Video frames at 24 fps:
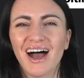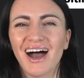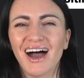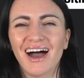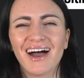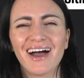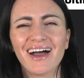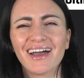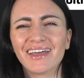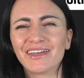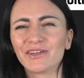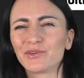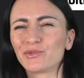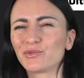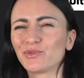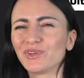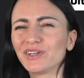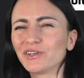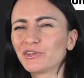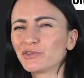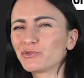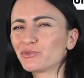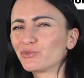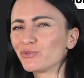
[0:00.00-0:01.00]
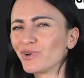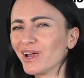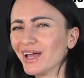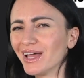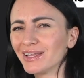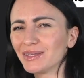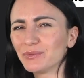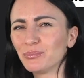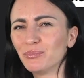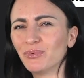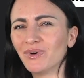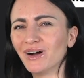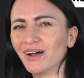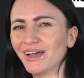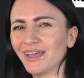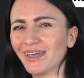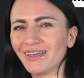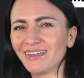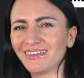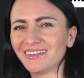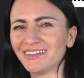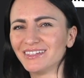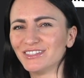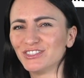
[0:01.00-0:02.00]
I regret
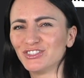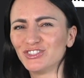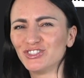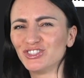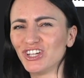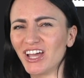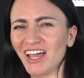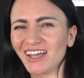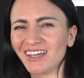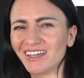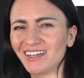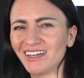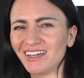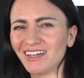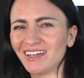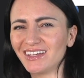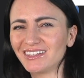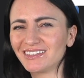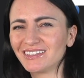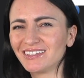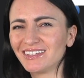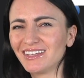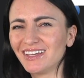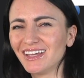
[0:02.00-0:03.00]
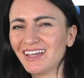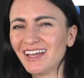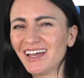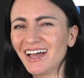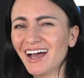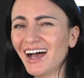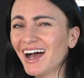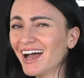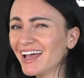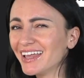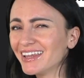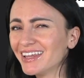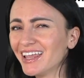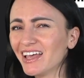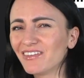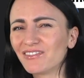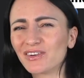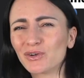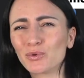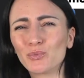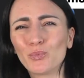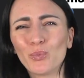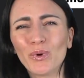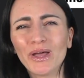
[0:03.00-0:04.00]
buying this jacket. I
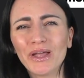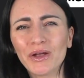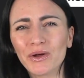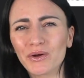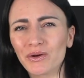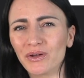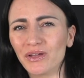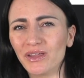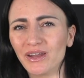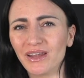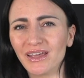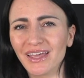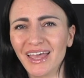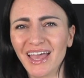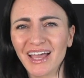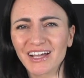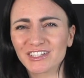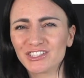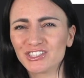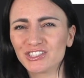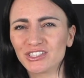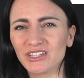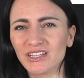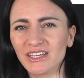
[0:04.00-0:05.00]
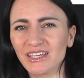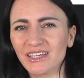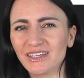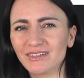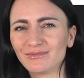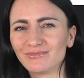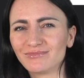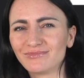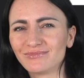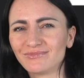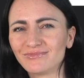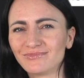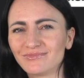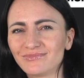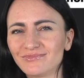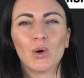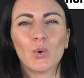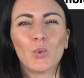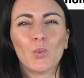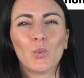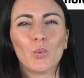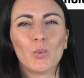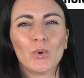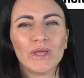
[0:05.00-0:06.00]
never wear it, actually.
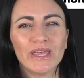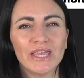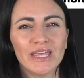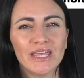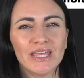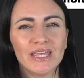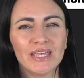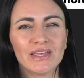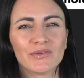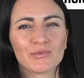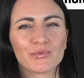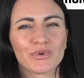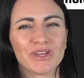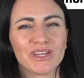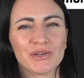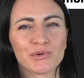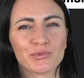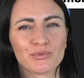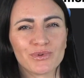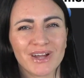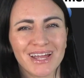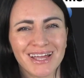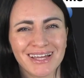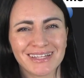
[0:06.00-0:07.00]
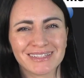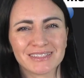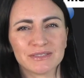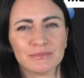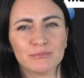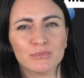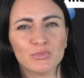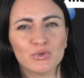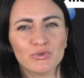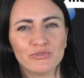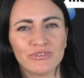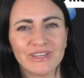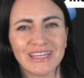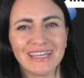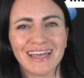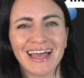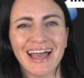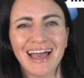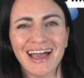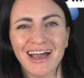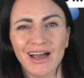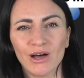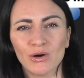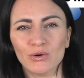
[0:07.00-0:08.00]
We regret moving
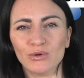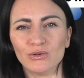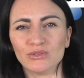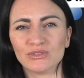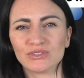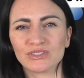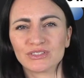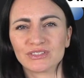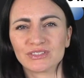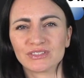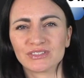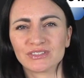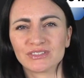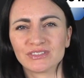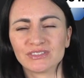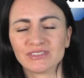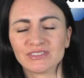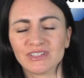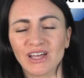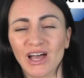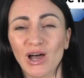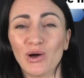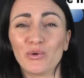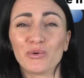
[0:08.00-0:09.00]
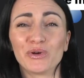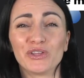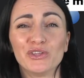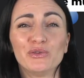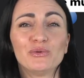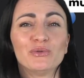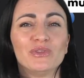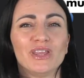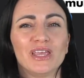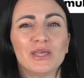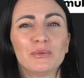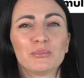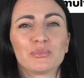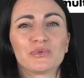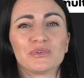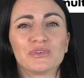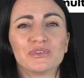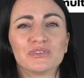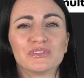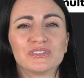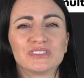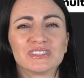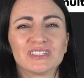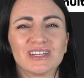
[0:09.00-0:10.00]
house. Our new
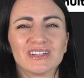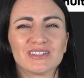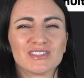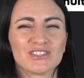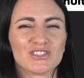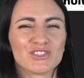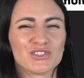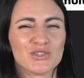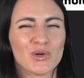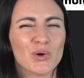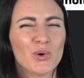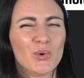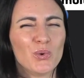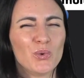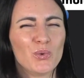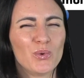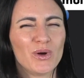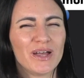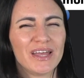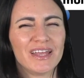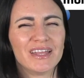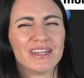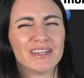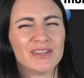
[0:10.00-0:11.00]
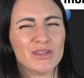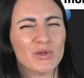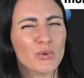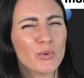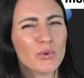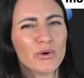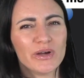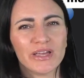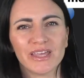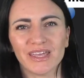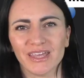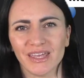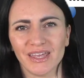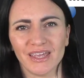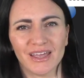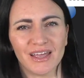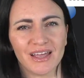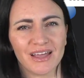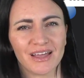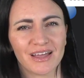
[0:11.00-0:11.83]
neighbors are so annoying.